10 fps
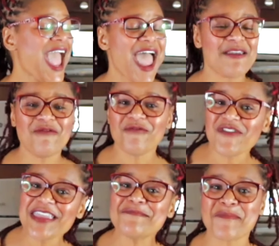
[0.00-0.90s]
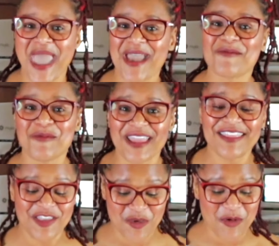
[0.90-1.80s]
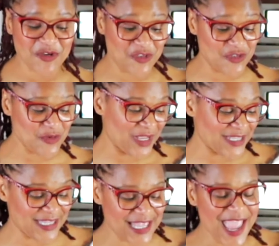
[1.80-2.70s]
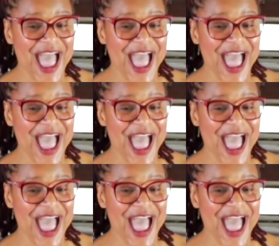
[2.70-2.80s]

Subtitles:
and feedback with your students.